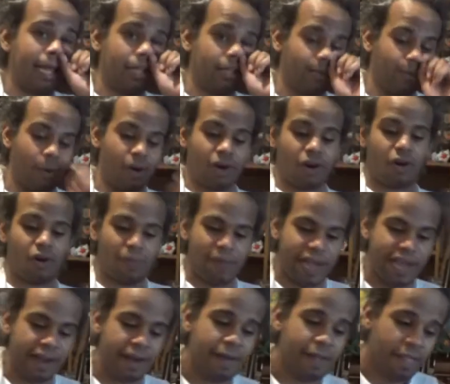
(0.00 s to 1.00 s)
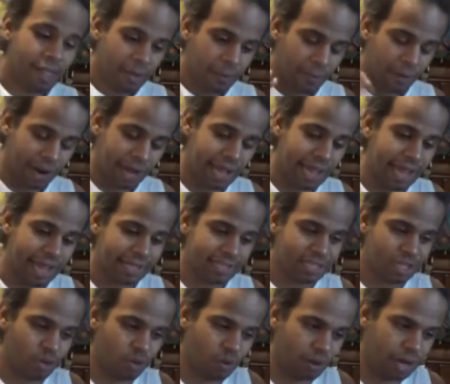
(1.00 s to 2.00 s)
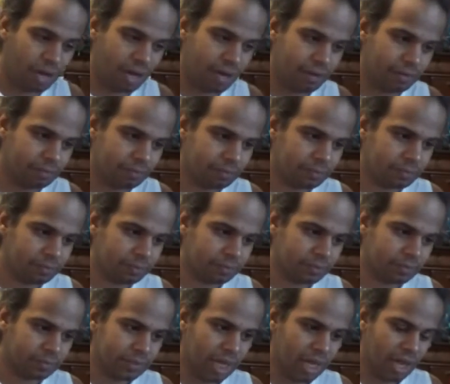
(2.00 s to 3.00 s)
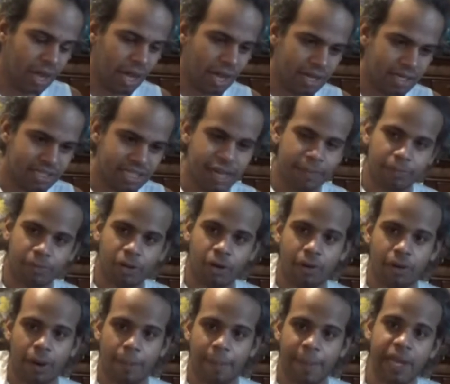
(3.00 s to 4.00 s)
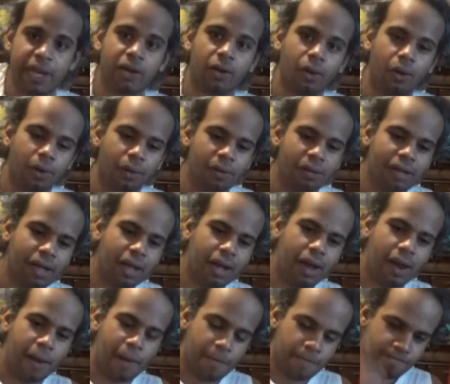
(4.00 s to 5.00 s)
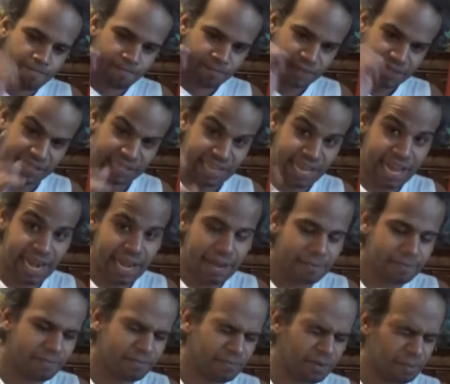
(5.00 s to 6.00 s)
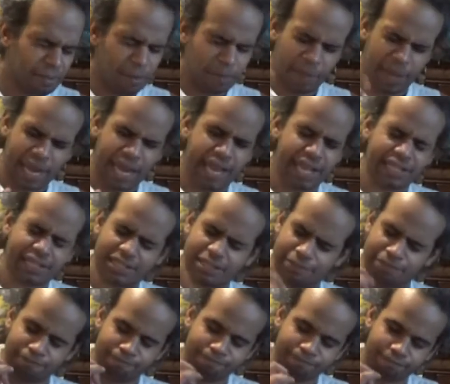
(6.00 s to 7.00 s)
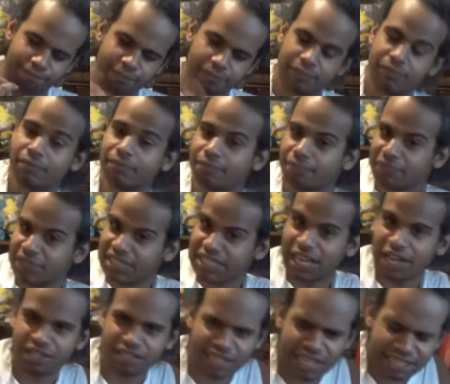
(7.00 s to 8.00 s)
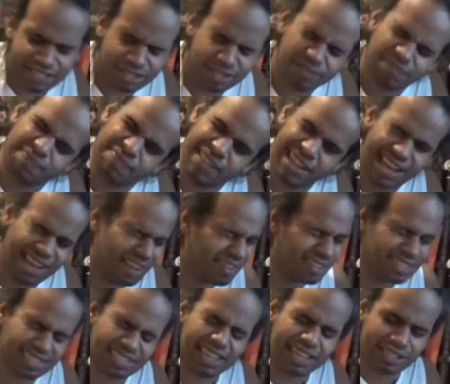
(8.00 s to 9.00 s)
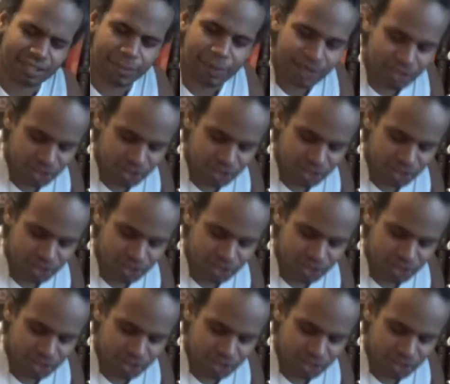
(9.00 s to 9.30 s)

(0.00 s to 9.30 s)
that this one girl made, where I had to, deep throat a pickle to get it from her pants. Sounds less, now it sounds